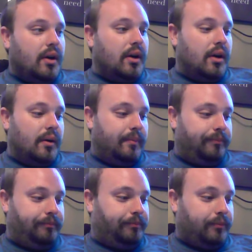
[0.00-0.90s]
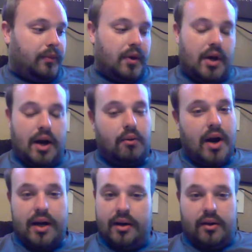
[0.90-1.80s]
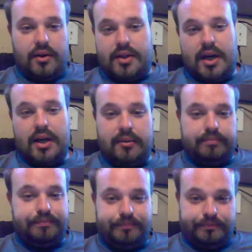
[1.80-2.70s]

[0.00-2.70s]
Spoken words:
I ride it all the time.